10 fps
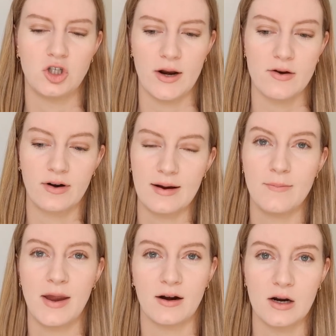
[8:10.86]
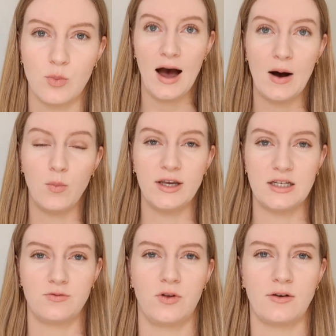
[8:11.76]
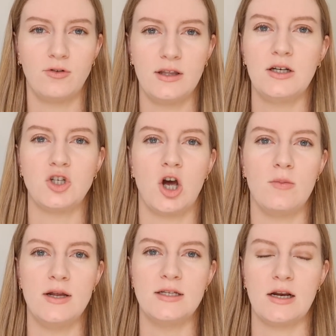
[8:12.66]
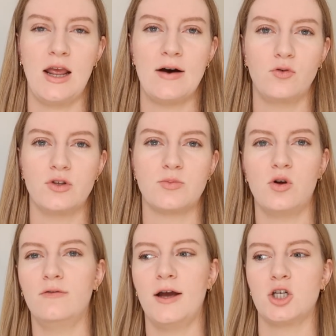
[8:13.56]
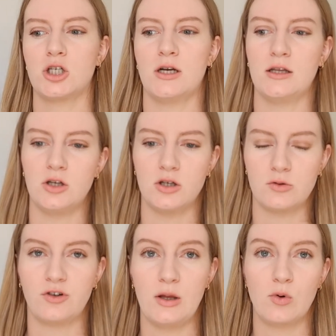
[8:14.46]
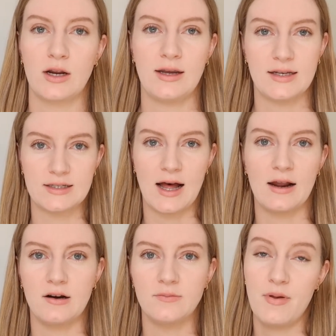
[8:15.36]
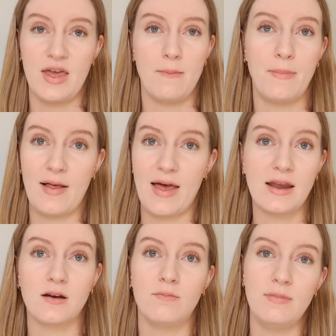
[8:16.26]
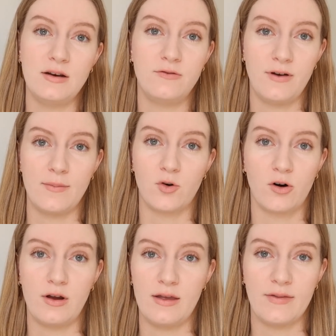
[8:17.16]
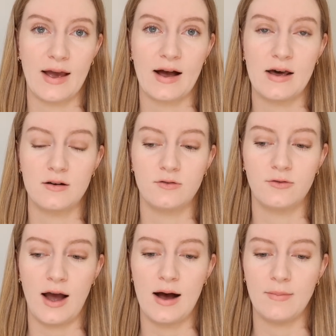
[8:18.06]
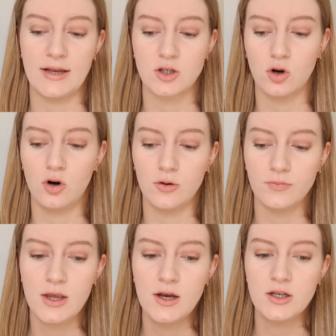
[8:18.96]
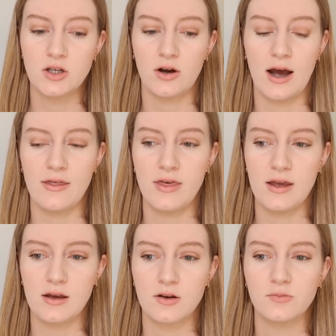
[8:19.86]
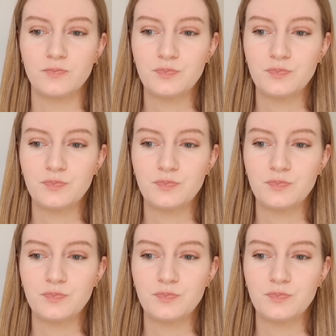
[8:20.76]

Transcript: January period where you just feel like really determined and you have all this motivation and you just really want to get started, but then by like mid-February that kind of has gone. So I think